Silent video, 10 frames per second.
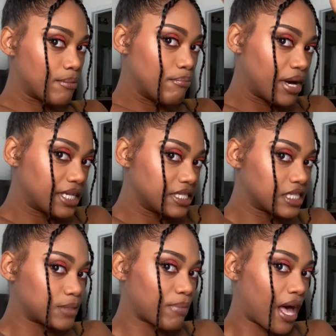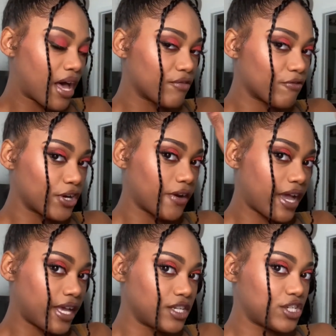bun spot for your
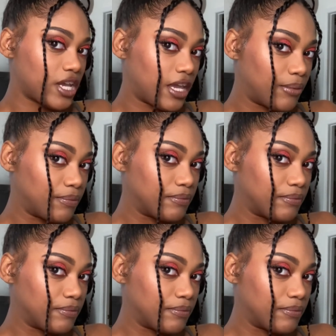head shape.